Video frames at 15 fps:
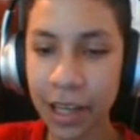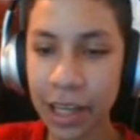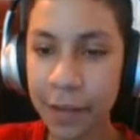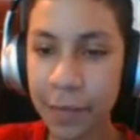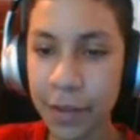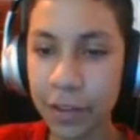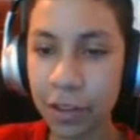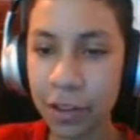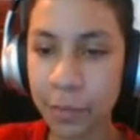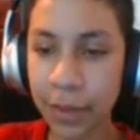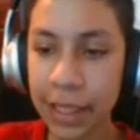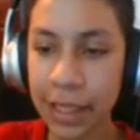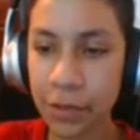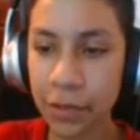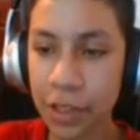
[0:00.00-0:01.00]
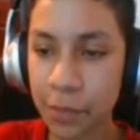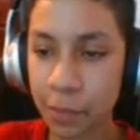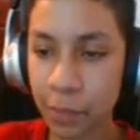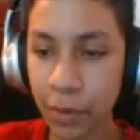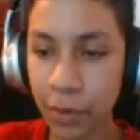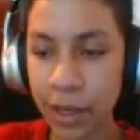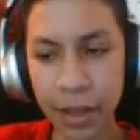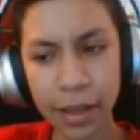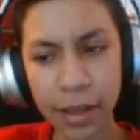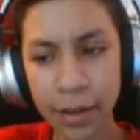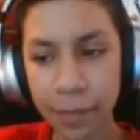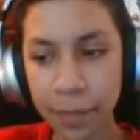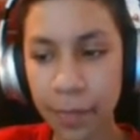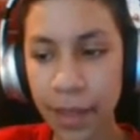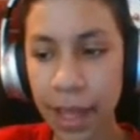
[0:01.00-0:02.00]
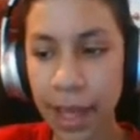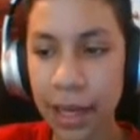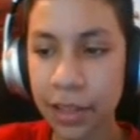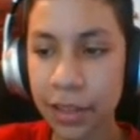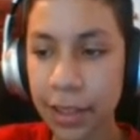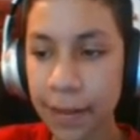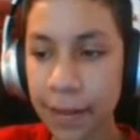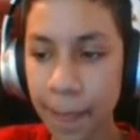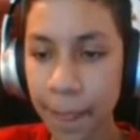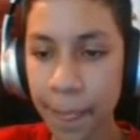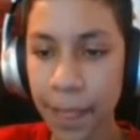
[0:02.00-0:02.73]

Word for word: I am in third place, which is pretty good, actually.